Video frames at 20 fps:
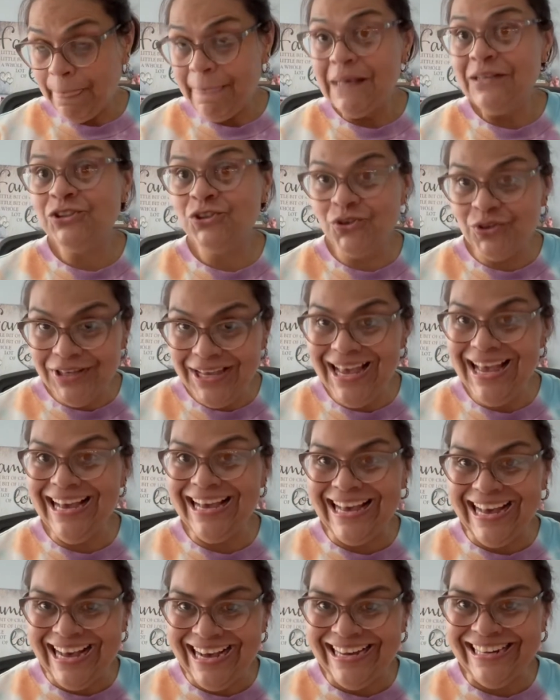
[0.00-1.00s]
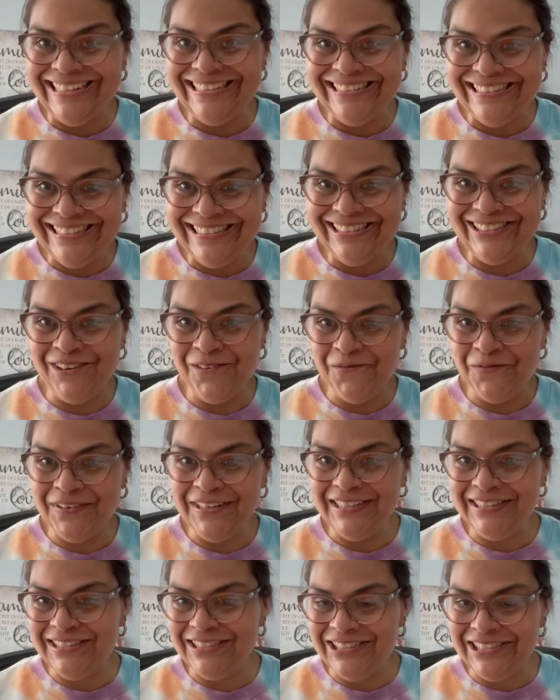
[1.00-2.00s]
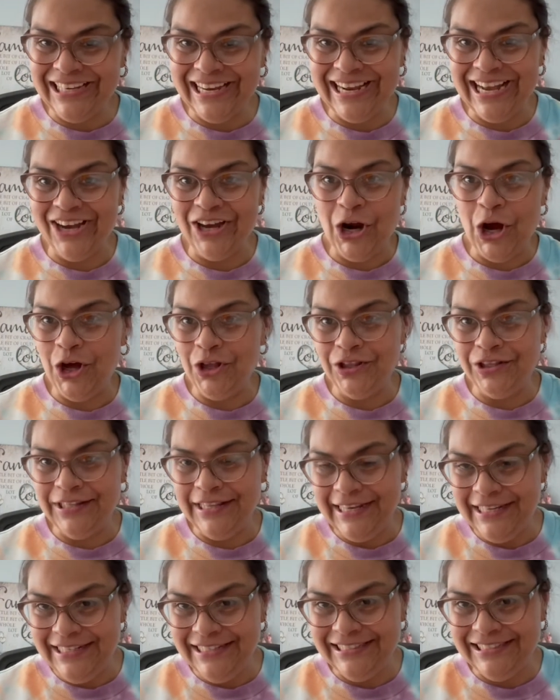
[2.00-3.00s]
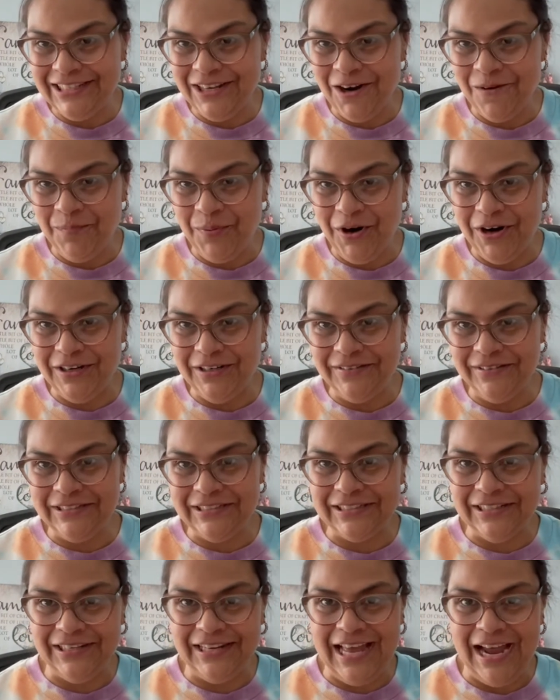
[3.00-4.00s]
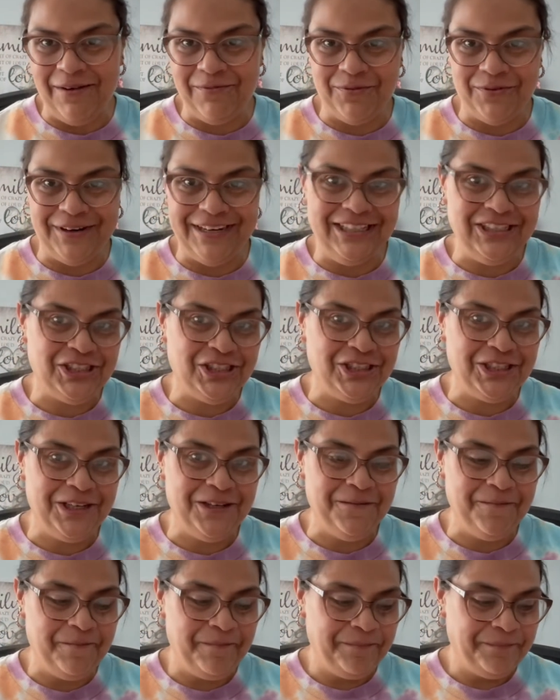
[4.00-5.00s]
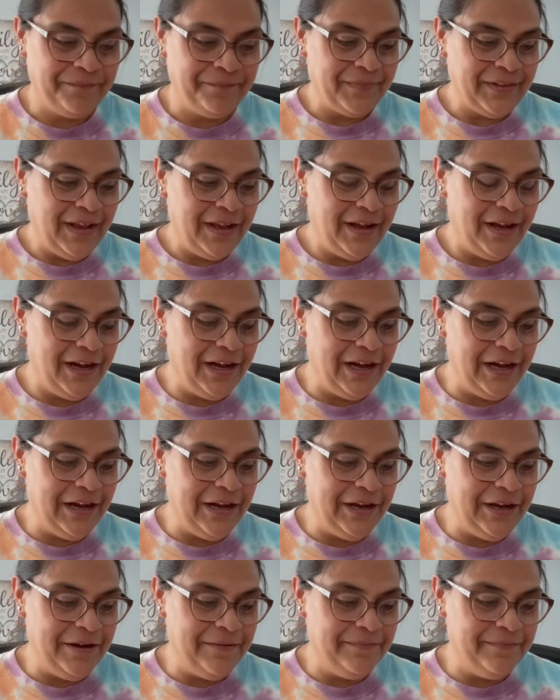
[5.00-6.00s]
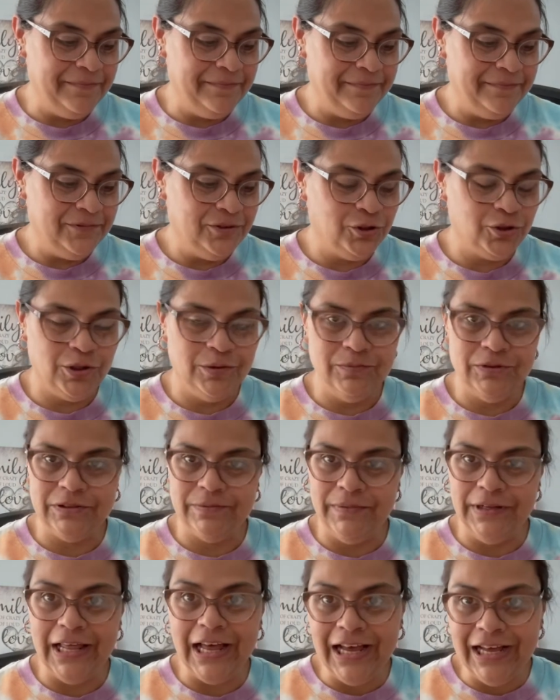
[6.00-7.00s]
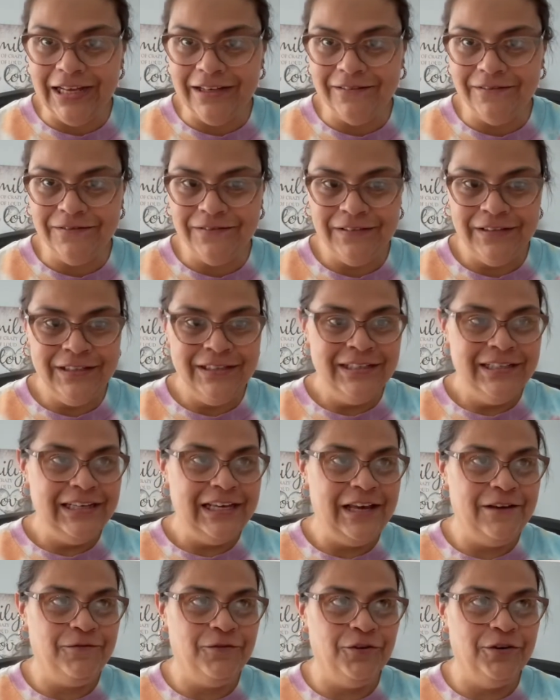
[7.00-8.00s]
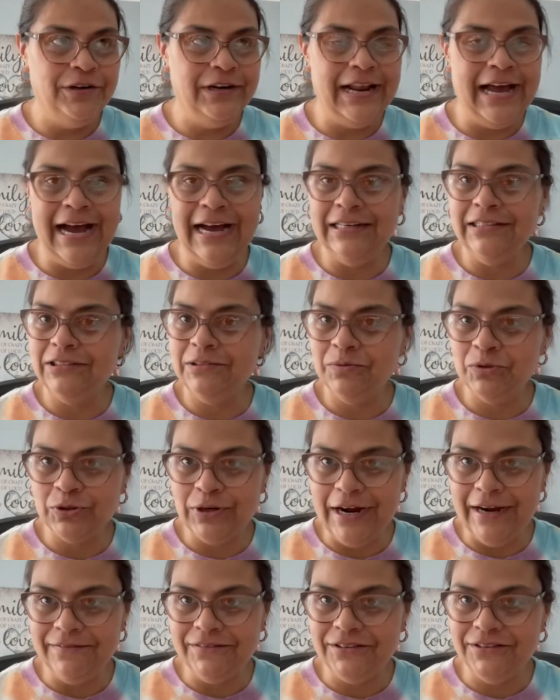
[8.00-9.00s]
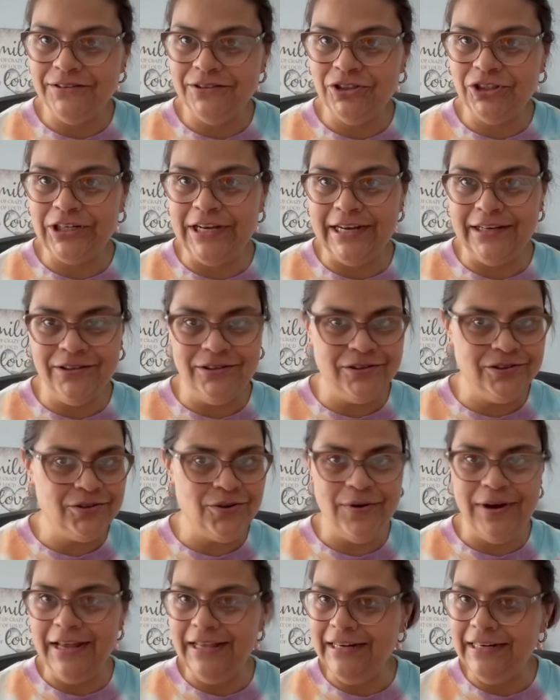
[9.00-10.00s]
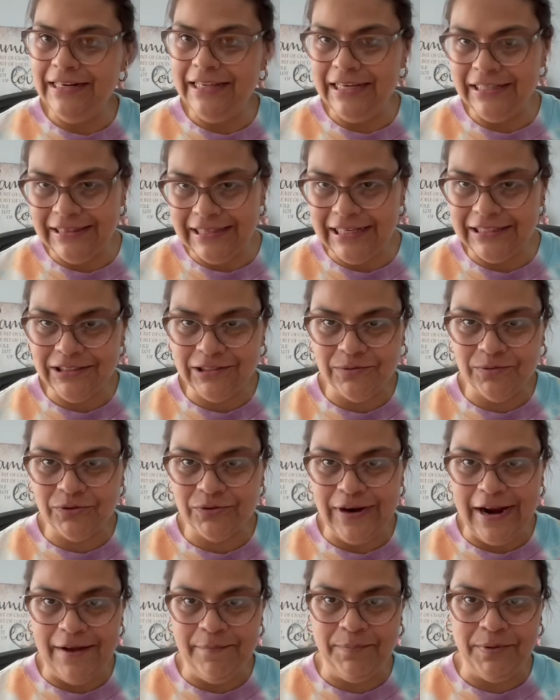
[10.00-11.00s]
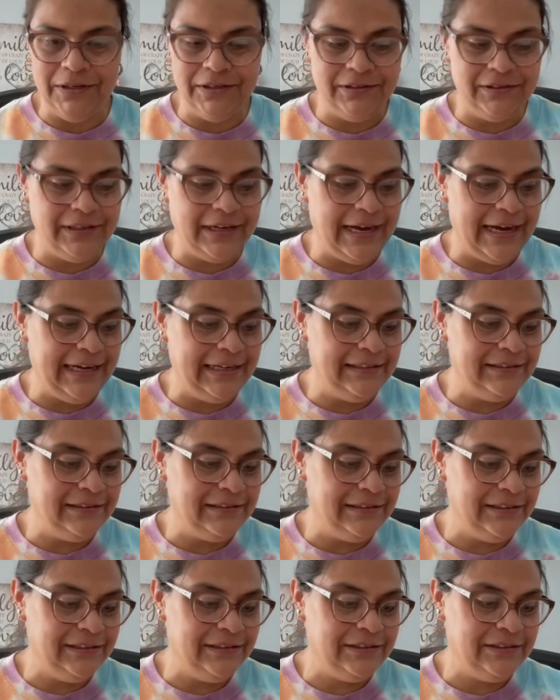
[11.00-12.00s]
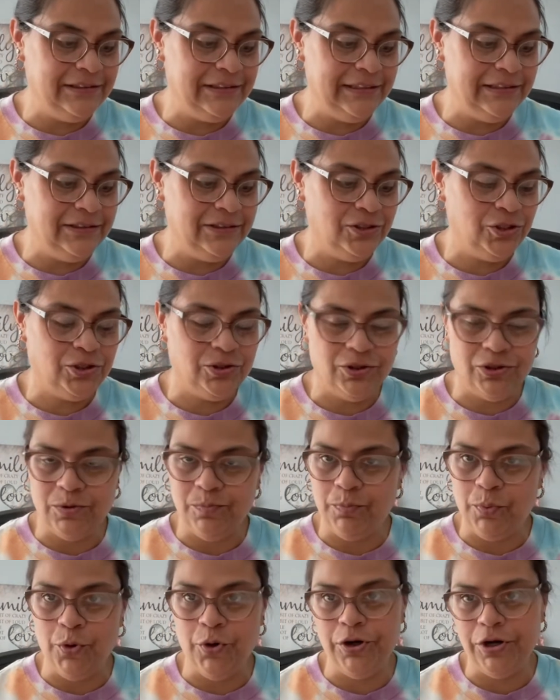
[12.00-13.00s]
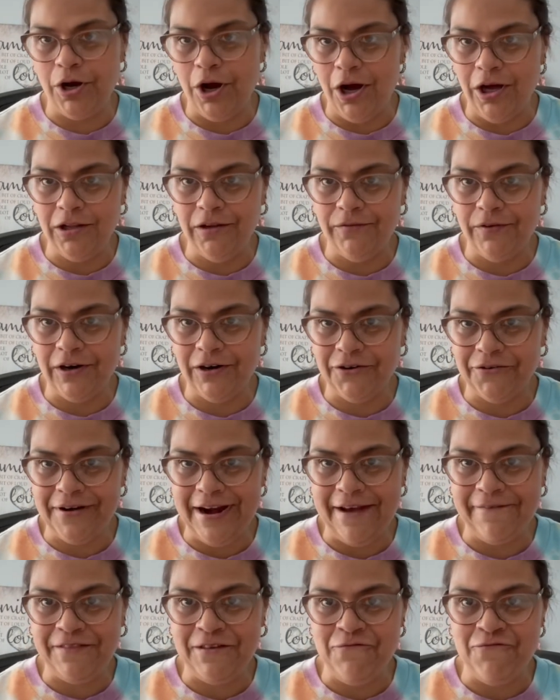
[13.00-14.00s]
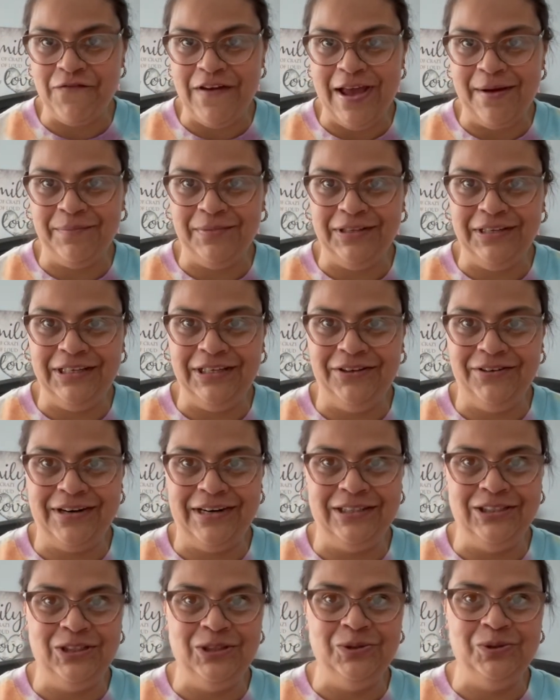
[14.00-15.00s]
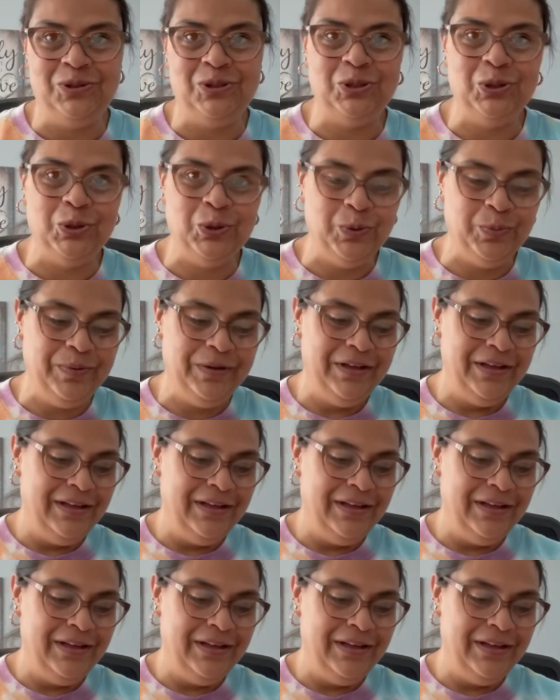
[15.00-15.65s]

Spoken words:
So yeah, guys, don't forget to check out all the ladies that are part of this collaboration. Show them some love. If you're not subscribed to their channels, go ahead and hit that subscribe button, guys. Let's support all of our crafty family here on YouTube.